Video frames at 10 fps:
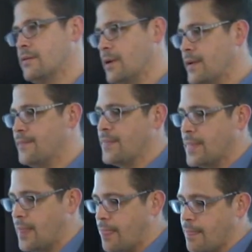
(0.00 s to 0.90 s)
Right?
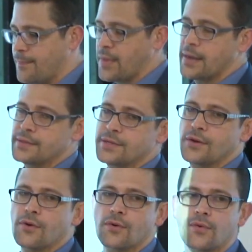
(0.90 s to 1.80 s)
And
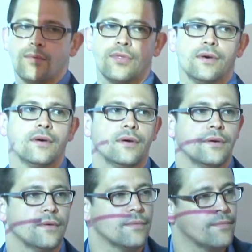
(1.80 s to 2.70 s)
so
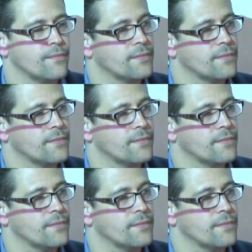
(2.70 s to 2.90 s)
the